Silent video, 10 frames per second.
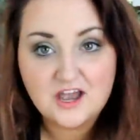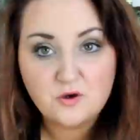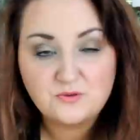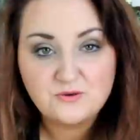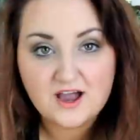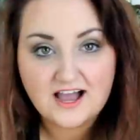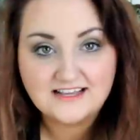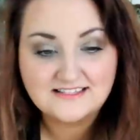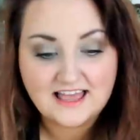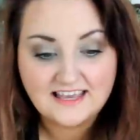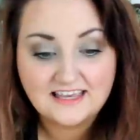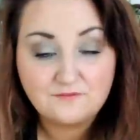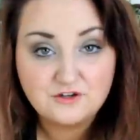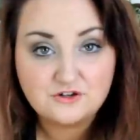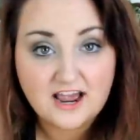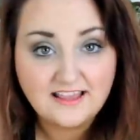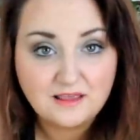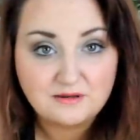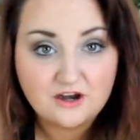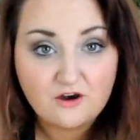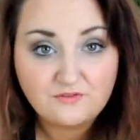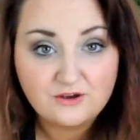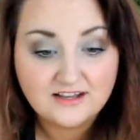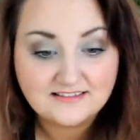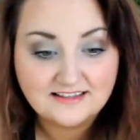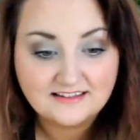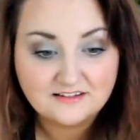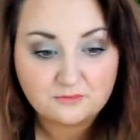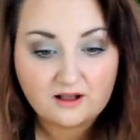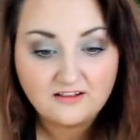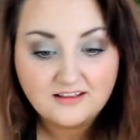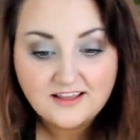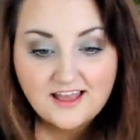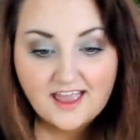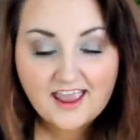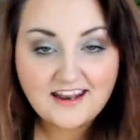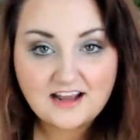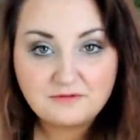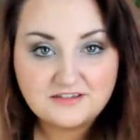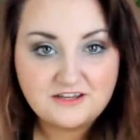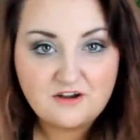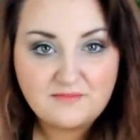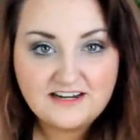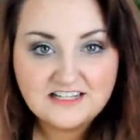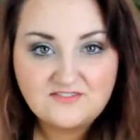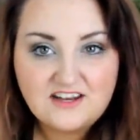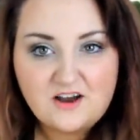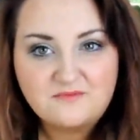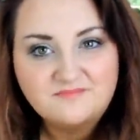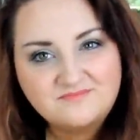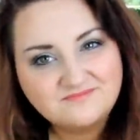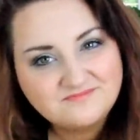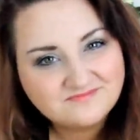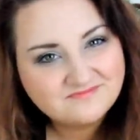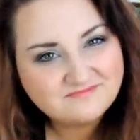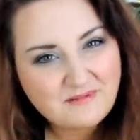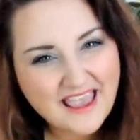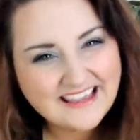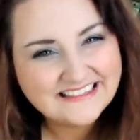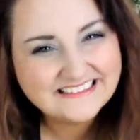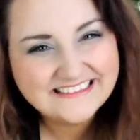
I hope you guys like it. If you try it, let me know if you guys liked it as well. And I will see you at my next video. Bye.